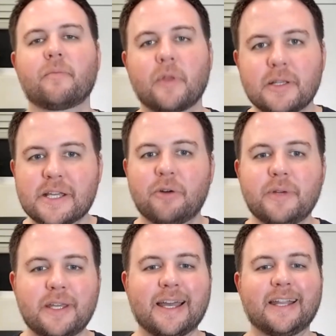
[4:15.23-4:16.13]
until
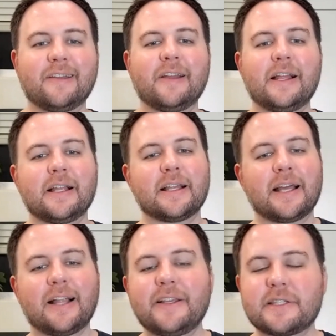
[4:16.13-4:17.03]
we kind of
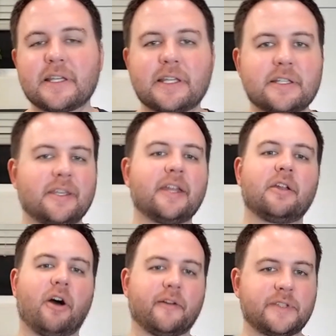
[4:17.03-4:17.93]
at least get an
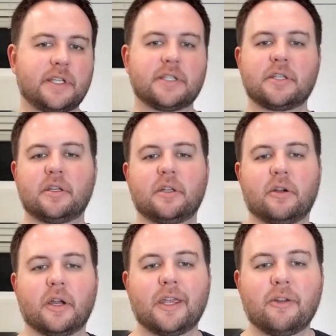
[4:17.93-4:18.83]
off season
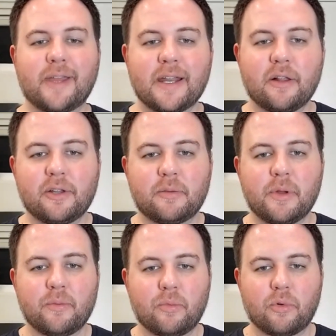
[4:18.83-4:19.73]
or get a little
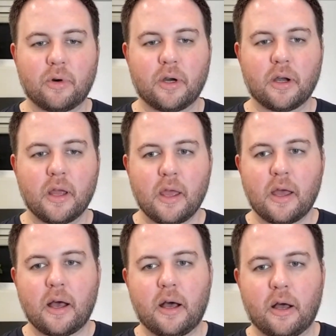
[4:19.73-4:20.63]
bit more,
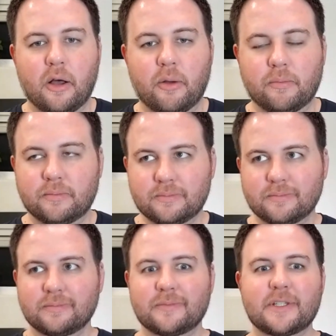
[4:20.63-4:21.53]

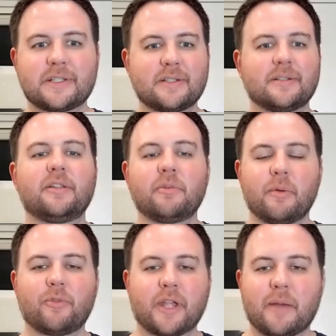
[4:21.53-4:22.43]
just a little
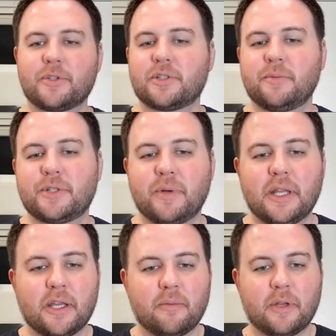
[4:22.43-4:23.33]
bit more chemistry between
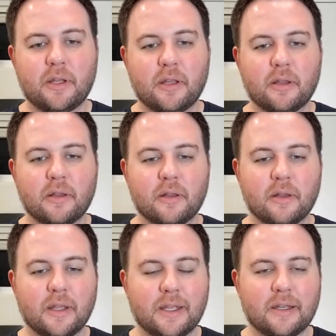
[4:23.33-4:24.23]
him
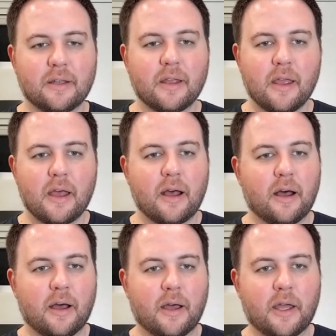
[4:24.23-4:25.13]
and
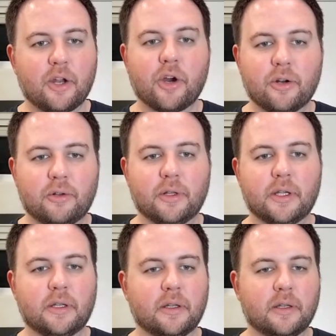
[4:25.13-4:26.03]
Hertl
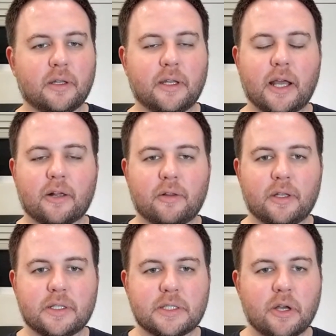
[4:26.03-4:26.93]
and
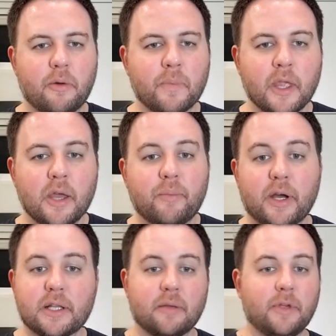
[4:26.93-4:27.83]
Eklund. So,
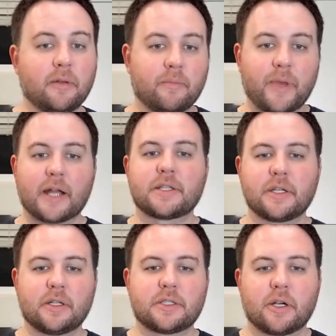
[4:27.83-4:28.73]
but I mean, back
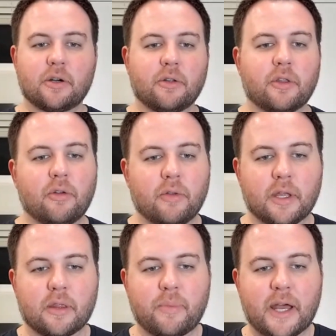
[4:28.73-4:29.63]
to Hertl though,
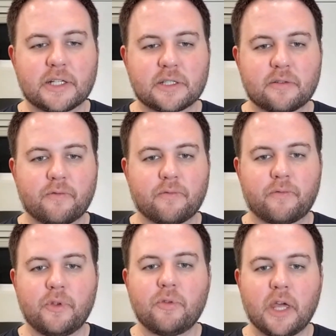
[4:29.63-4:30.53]
like the past
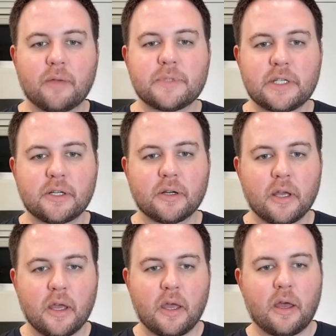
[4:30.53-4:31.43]
few games here.
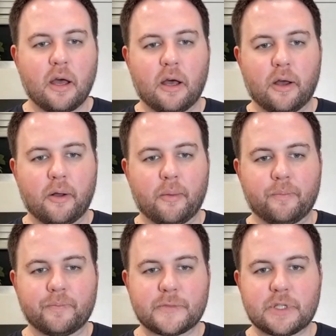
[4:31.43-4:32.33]

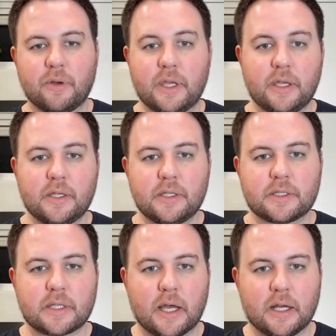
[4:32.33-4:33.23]
So
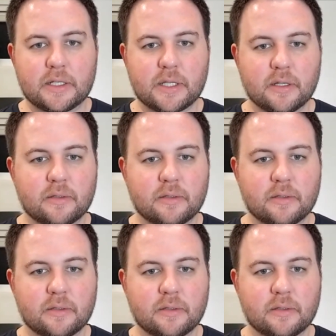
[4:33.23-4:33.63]
he's got